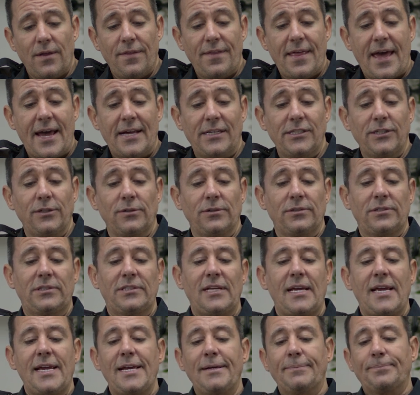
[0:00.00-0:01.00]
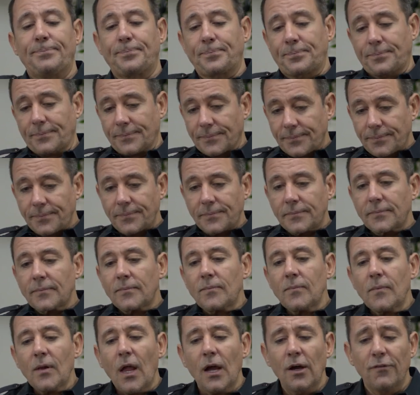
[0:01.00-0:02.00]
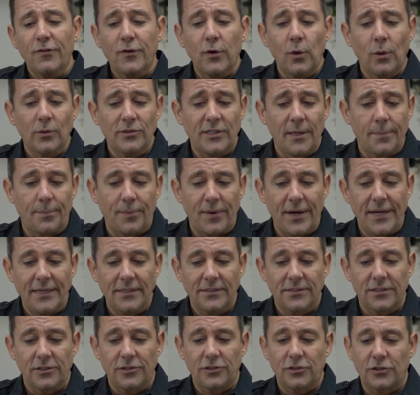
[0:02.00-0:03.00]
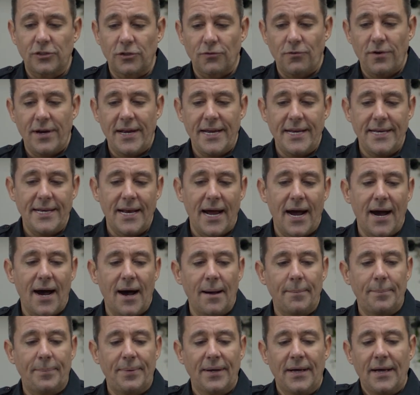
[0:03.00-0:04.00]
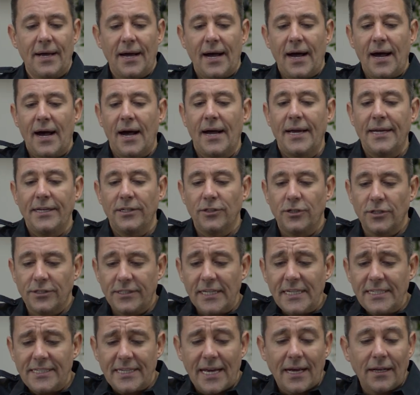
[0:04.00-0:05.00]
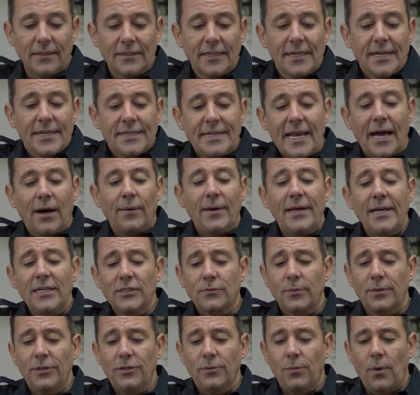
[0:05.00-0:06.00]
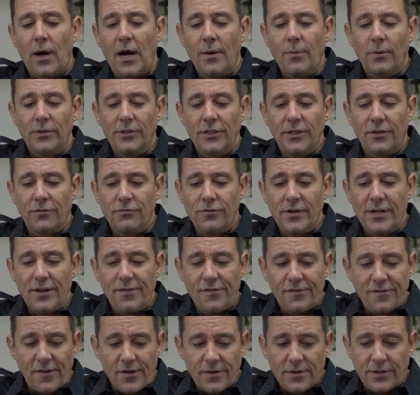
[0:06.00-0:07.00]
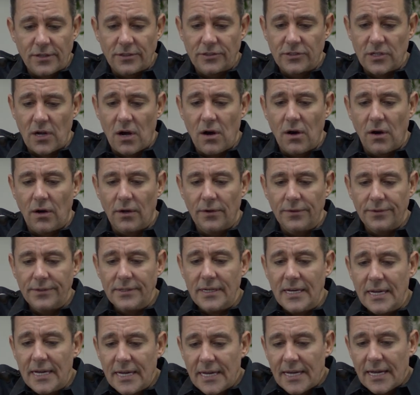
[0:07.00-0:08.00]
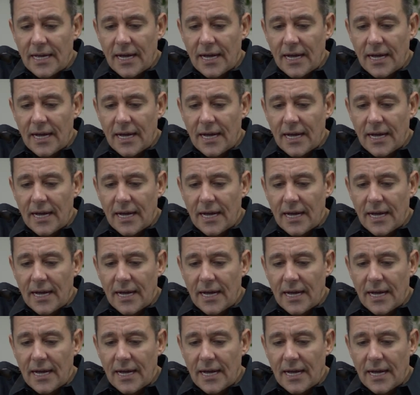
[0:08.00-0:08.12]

on that, and you'll see, of course, it brings the screen up in good detail. Now here's what I want you to really focus on.